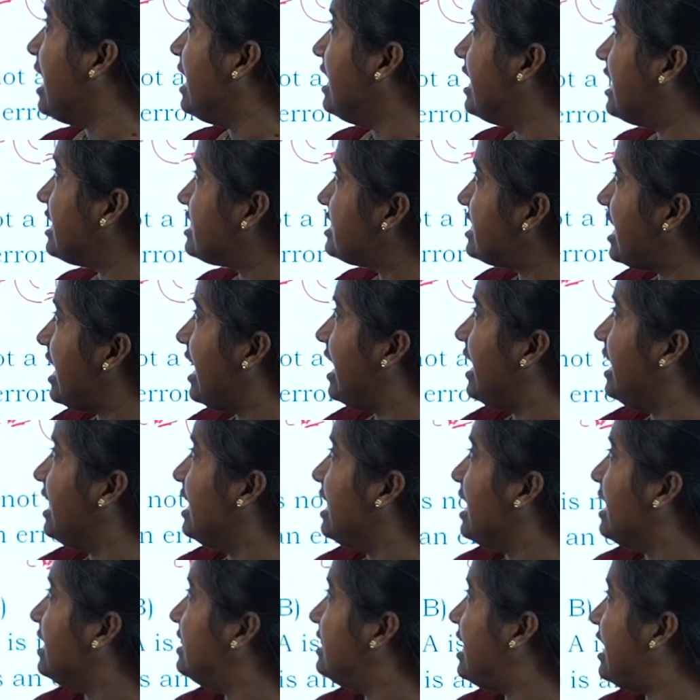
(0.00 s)
let's say
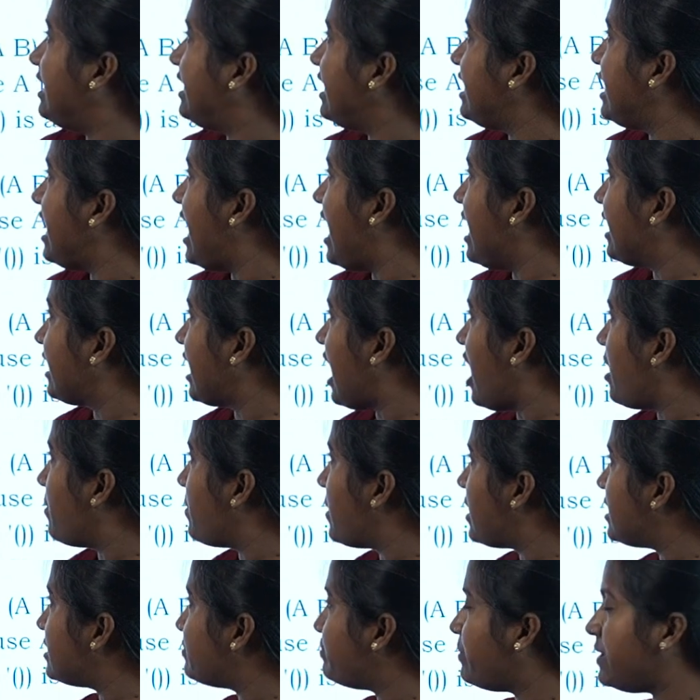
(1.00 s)
that A
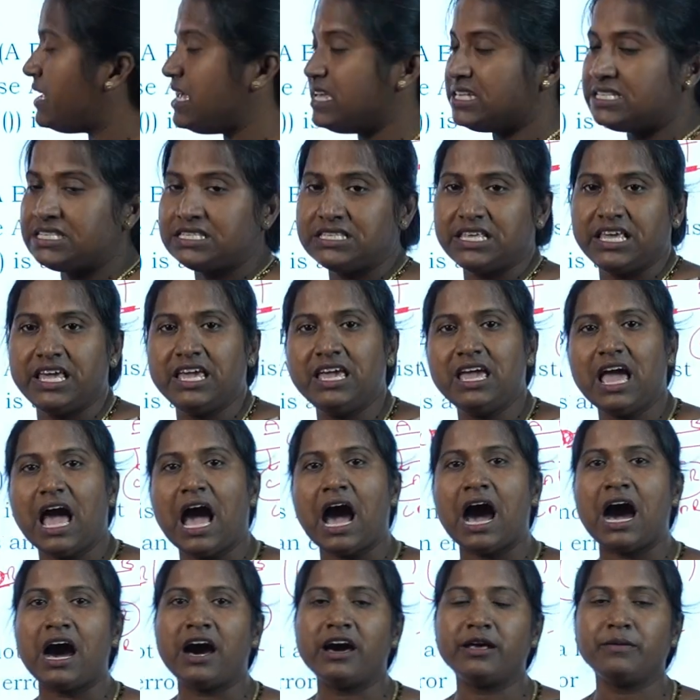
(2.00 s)
comma B, C
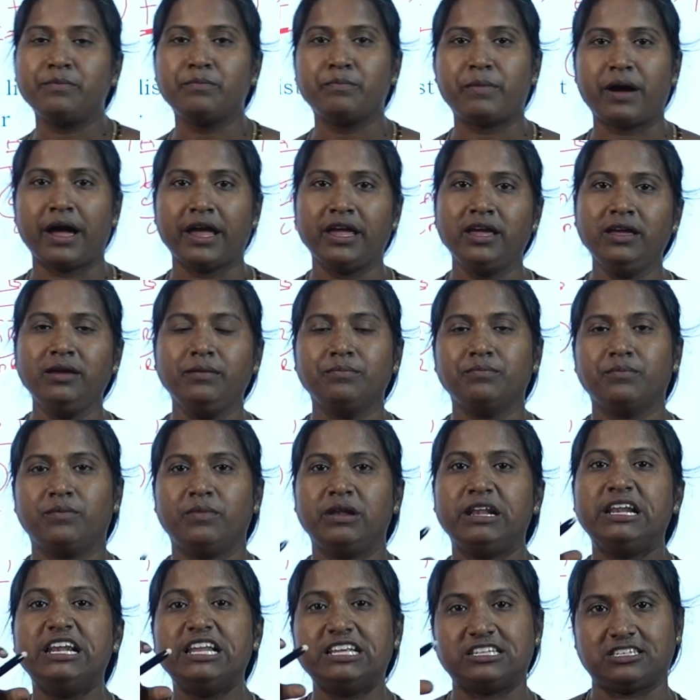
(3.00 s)
are my
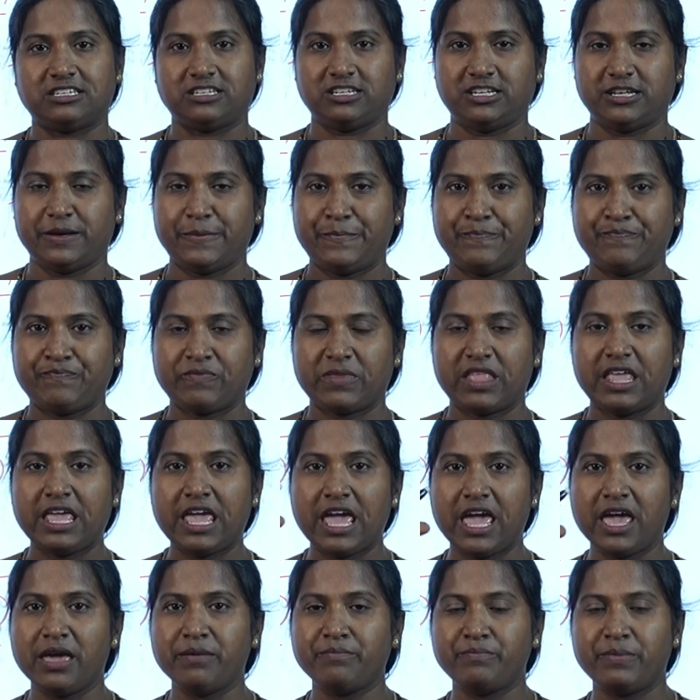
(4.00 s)
list.
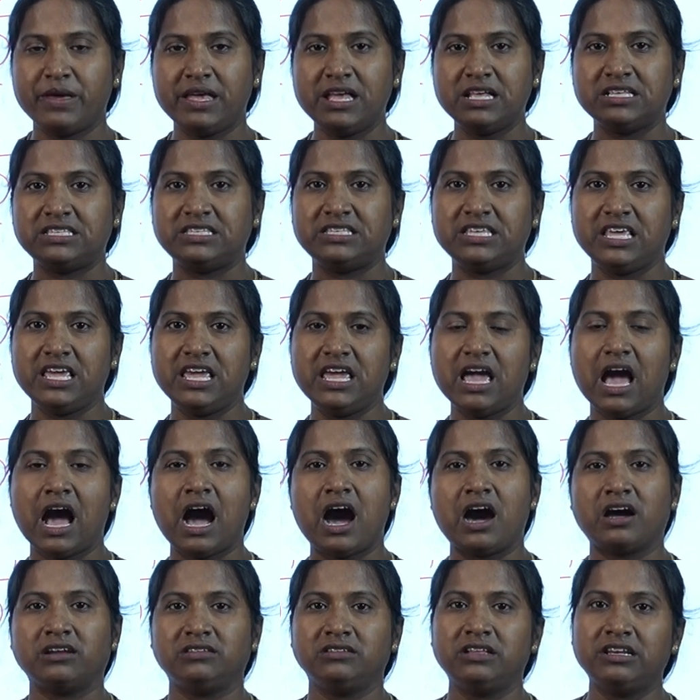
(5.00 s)
A, B, C
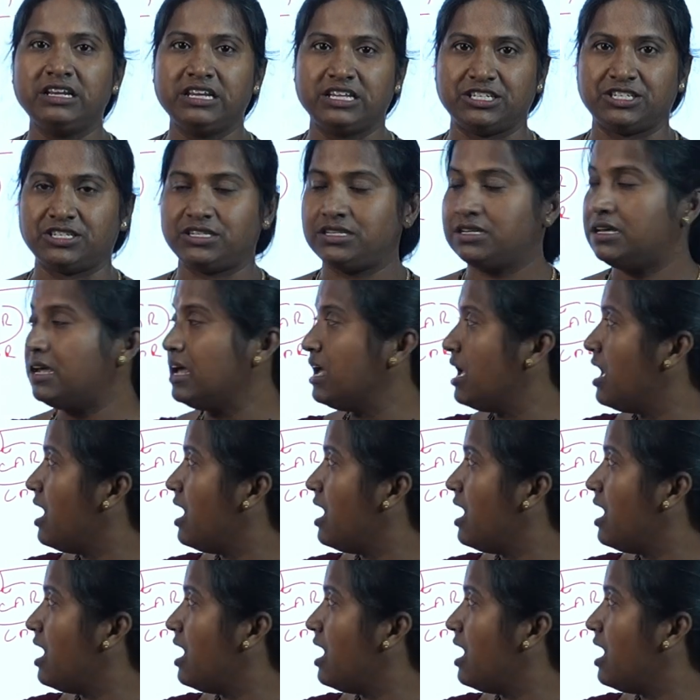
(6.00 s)
are the list.